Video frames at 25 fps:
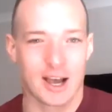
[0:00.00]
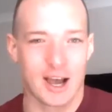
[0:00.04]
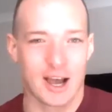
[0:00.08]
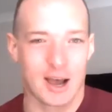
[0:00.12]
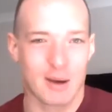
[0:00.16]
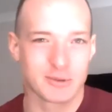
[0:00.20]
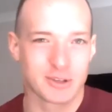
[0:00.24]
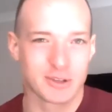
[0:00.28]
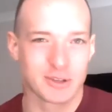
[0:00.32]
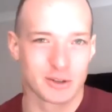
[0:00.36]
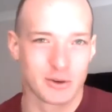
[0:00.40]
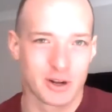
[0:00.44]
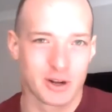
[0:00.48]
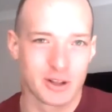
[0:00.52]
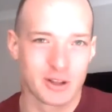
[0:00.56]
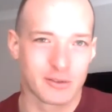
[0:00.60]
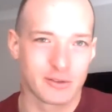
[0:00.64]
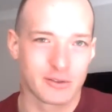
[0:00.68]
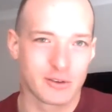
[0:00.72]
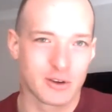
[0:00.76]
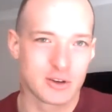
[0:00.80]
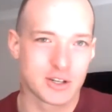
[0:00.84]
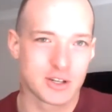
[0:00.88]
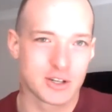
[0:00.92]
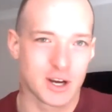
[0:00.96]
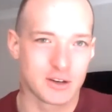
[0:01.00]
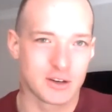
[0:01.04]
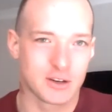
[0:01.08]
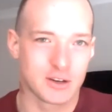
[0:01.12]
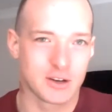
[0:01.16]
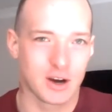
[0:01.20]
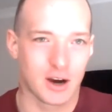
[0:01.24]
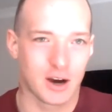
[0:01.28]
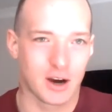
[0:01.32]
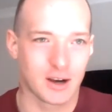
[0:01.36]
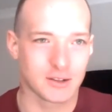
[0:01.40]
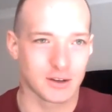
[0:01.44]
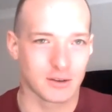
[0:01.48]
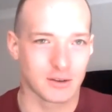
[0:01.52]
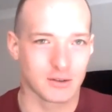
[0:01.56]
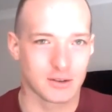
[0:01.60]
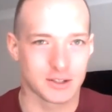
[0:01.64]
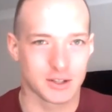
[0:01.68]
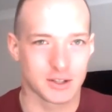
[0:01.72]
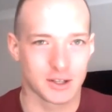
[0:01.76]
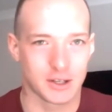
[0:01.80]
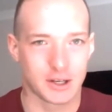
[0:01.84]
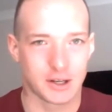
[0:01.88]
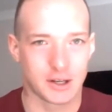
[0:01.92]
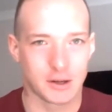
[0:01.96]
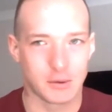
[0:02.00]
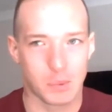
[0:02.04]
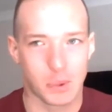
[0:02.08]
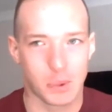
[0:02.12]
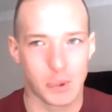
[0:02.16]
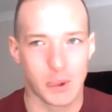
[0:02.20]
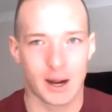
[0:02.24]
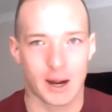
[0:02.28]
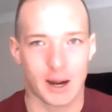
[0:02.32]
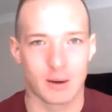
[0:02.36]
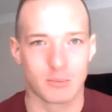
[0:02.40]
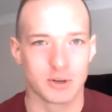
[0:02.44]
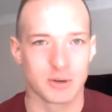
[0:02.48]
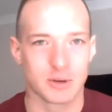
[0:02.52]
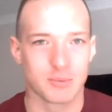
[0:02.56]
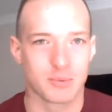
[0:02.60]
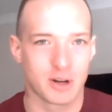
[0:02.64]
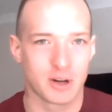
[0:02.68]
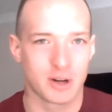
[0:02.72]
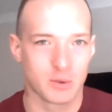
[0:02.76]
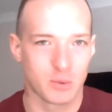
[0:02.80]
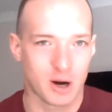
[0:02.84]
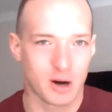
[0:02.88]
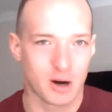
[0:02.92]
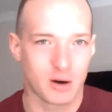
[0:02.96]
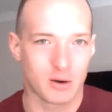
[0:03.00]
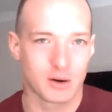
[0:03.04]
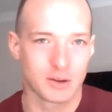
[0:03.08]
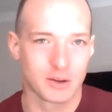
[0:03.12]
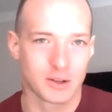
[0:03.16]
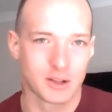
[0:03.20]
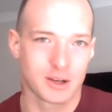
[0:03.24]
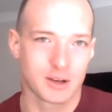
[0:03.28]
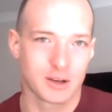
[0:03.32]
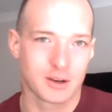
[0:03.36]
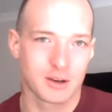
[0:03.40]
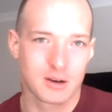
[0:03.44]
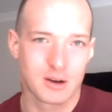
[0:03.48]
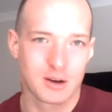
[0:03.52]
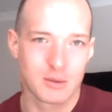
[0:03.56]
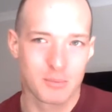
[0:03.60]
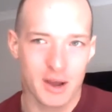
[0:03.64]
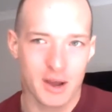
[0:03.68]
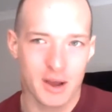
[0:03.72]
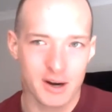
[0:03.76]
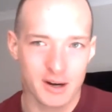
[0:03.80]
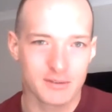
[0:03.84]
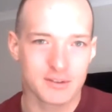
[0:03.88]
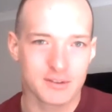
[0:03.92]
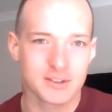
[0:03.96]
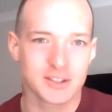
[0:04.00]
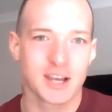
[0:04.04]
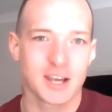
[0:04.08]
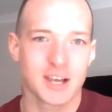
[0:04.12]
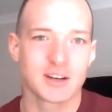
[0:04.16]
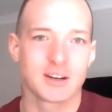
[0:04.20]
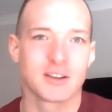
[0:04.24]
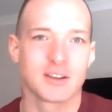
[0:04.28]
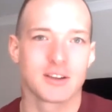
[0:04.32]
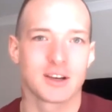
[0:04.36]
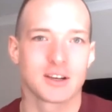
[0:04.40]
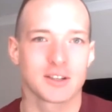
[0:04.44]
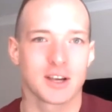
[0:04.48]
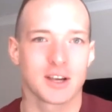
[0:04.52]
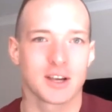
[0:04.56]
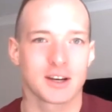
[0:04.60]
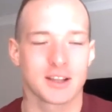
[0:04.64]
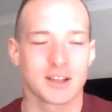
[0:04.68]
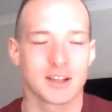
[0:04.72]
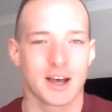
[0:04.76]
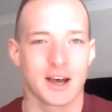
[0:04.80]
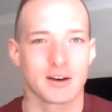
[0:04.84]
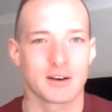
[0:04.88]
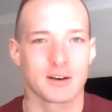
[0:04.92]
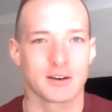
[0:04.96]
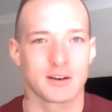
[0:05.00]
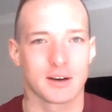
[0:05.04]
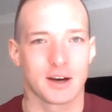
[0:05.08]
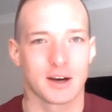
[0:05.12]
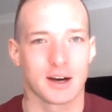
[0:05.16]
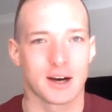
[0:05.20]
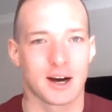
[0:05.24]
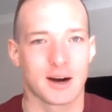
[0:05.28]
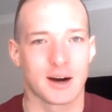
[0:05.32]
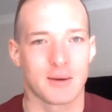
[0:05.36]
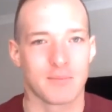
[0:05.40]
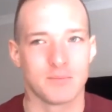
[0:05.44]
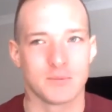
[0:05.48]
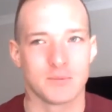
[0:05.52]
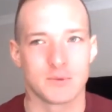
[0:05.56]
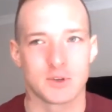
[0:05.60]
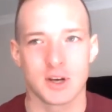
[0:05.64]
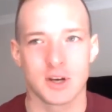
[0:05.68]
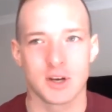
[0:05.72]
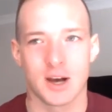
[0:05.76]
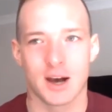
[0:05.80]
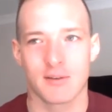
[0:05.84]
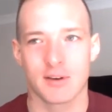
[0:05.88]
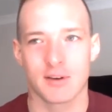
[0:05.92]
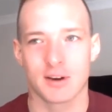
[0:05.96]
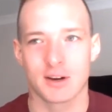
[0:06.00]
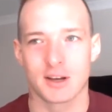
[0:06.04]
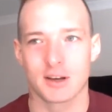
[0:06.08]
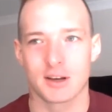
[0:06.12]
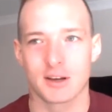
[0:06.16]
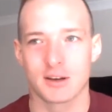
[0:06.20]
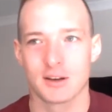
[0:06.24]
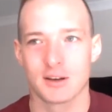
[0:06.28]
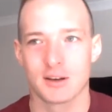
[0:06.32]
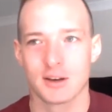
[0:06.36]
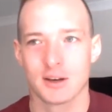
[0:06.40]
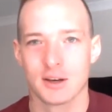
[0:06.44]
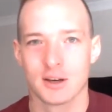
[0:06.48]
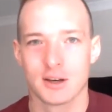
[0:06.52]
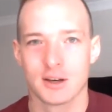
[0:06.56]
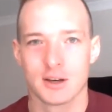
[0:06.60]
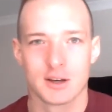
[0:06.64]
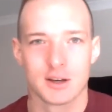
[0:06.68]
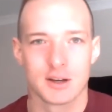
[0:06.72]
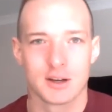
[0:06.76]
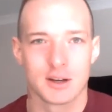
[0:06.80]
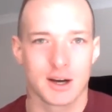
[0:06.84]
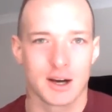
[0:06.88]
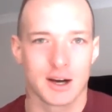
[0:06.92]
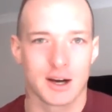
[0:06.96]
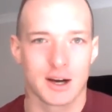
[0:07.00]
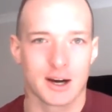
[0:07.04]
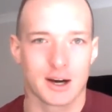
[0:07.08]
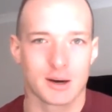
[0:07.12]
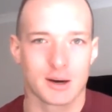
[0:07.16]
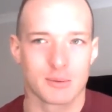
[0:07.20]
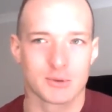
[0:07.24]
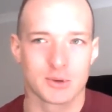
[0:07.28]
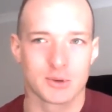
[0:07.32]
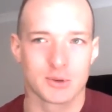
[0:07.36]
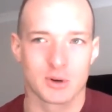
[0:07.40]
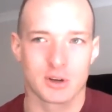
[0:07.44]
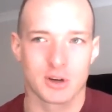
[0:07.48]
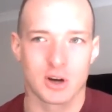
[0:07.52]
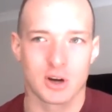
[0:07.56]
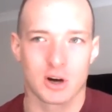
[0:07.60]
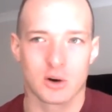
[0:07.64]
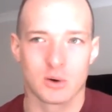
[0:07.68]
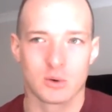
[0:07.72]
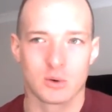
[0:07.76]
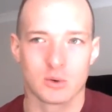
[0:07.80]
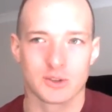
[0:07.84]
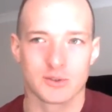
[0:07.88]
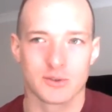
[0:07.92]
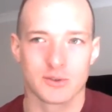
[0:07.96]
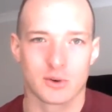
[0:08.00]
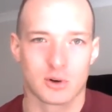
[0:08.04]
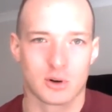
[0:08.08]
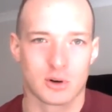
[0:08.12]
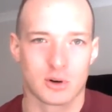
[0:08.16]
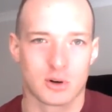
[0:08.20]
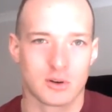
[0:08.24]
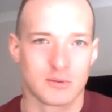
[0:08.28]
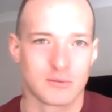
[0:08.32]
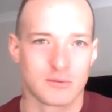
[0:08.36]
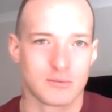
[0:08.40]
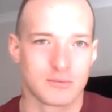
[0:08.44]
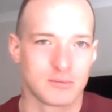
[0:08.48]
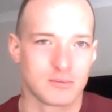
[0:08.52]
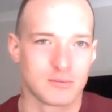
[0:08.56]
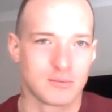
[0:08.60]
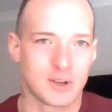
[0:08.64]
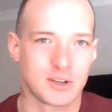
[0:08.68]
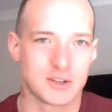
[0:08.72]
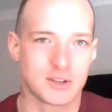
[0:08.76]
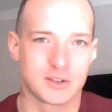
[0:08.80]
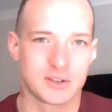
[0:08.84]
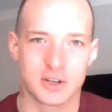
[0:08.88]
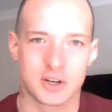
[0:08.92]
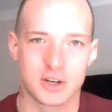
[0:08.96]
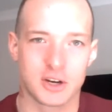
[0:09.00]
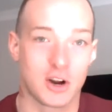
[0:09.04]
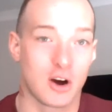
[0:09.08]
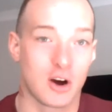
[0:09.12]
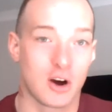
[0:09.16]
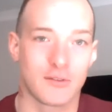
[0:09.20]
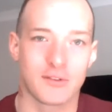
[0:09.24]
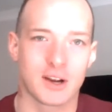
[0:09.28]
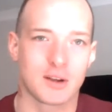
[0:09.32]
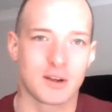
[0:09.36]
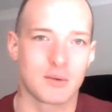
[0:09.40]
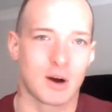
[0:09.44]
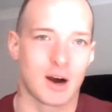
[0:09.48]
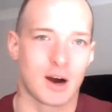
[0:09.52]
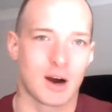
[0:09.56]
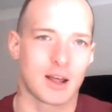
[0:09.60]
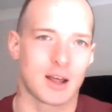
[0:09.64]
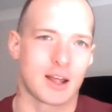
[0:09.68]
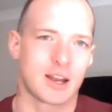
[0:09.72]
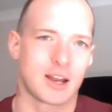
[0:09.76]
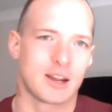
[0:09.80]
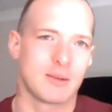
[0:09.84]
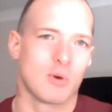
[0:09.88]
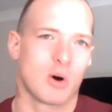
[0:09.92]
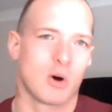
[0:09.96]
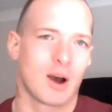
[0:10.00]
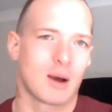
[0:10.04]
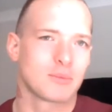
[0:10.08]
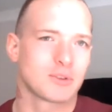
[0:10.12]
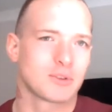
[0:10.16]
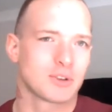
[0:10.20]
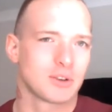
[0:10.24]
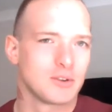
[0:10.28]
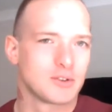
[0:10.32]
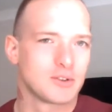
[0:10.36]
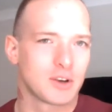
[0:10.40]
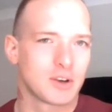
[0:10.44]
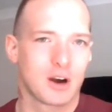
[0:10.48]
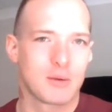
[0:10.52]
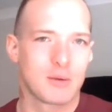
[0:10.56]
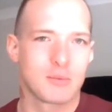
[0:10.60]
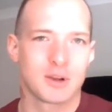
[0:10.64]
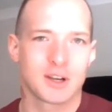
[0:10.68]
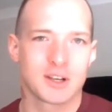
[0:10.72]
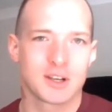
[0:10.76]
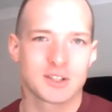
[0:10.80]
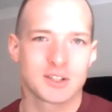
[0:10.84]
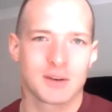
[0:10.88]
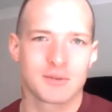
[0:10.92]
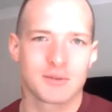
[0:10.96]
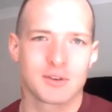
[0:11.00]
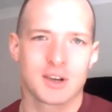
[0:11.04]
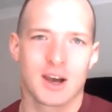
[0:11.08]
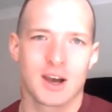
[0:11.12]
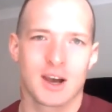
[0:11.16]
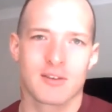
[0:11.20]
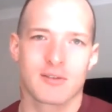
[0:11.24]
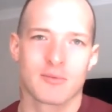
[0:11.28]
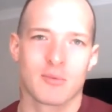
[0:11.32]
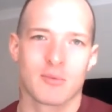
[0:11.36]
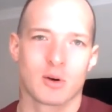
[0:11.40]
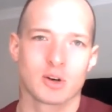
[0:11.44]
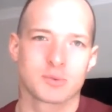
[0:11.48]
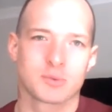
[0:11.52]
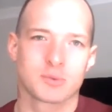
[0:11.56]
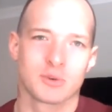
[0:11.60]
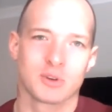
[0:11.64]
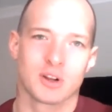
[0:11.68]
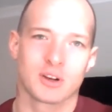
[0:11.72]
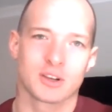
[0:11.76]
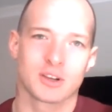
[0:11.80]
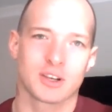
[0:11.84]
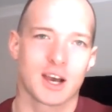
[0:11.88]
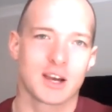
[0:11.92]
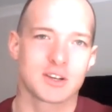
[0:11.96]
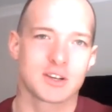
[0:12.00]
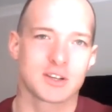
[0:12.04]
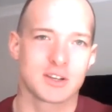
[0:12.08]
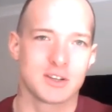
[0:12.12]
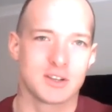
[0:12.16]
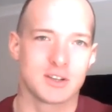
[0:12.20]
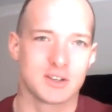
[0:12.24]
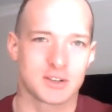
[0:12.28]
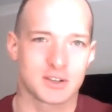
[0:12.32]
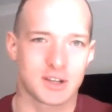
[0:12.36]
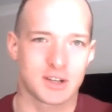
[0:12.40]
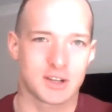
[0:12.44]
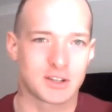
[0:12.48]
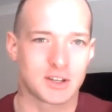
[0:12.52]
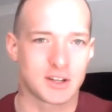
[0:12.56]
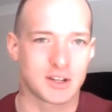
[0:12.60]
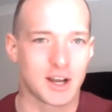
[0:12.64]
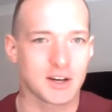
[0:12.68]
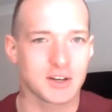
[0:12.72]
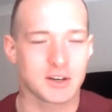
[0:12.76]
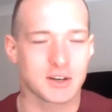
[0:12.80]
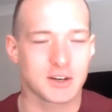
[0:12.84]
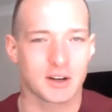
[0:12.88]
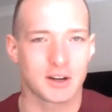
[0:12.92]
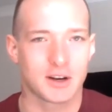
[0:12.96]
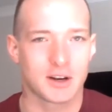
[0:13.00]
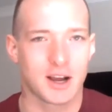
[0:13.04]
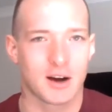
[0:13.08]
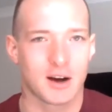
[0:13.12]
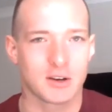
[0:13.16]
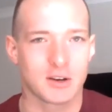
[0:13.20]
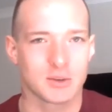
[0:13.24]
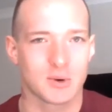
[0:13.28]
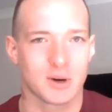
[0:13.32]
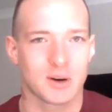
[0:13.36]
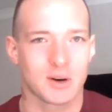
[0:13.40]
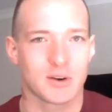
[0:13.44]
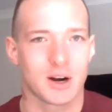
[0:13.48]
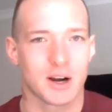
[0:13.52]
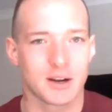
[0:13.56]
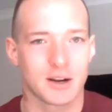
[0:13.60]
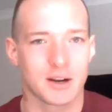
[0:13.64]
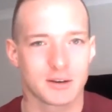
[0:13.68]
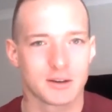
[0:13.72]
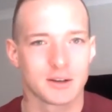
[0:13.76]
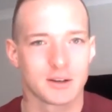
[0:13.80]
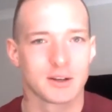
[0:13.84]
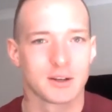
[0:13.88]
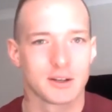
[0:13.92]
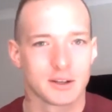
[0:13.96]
Absolute in the future? You guys obviously do pretty well on the competitive scene and things like that. Do you have any sort of goals for? Do you know if any more Absolutes are opening and stuff? You have multiple locations internationally now as well, right?